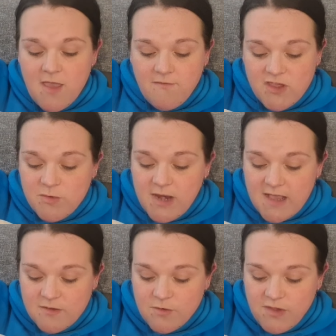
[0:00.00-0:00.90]

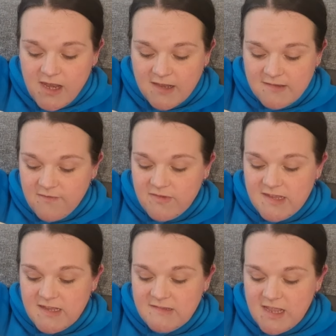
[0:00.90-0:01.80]
Visualize all the
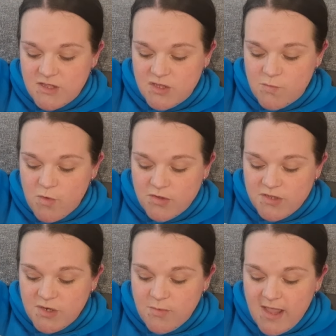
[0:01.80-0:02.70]
negativity and tension
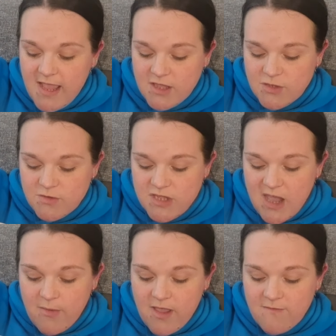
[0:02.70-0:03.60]
washing away as you
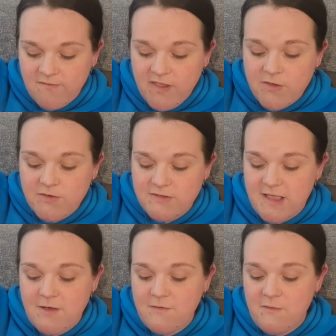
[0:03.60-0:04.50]
shower and feel
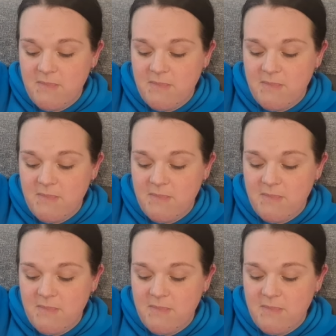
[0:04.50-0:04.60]
yourself